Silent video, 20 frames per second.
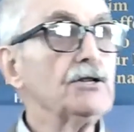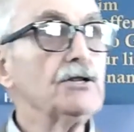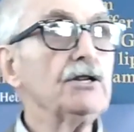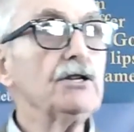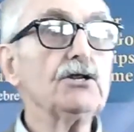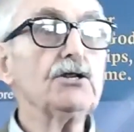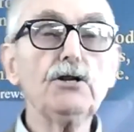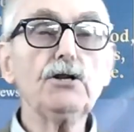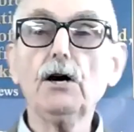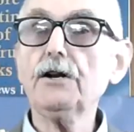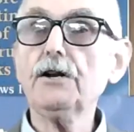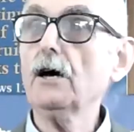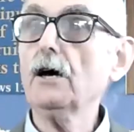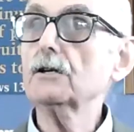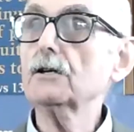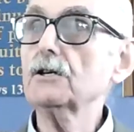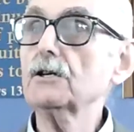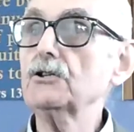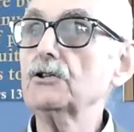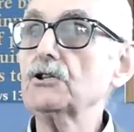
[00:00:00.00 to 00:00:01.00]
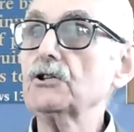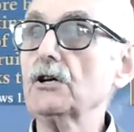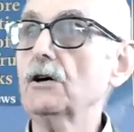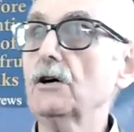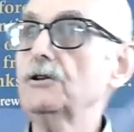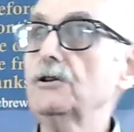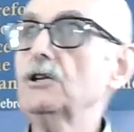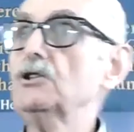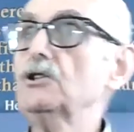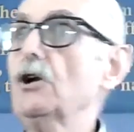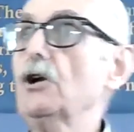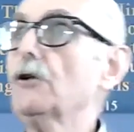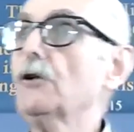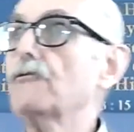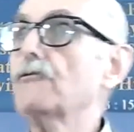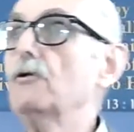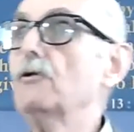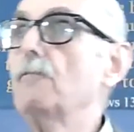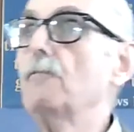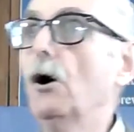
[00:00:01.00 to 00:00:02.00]
He's not unconcerned. He's not
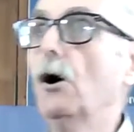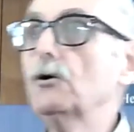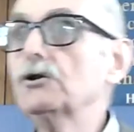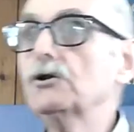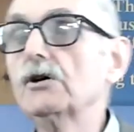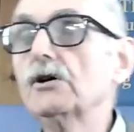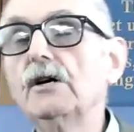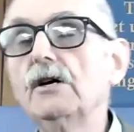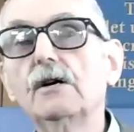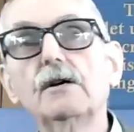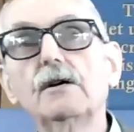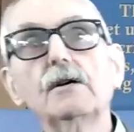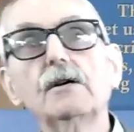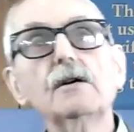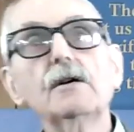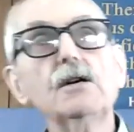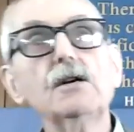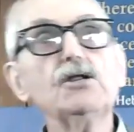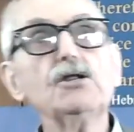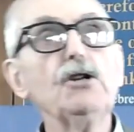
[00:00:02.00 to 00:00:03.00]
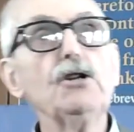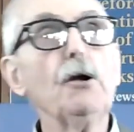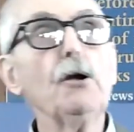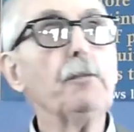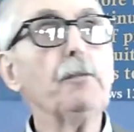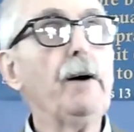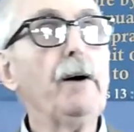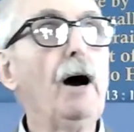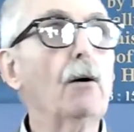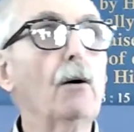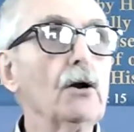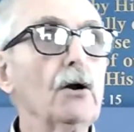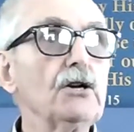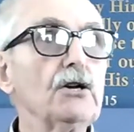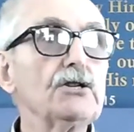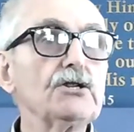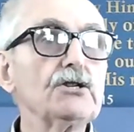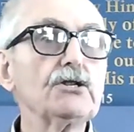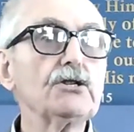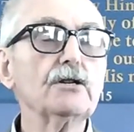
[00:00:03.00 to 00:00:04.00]
remote. He's not
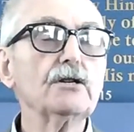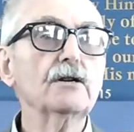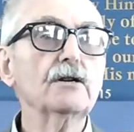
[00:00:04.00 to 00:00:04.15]
powerless.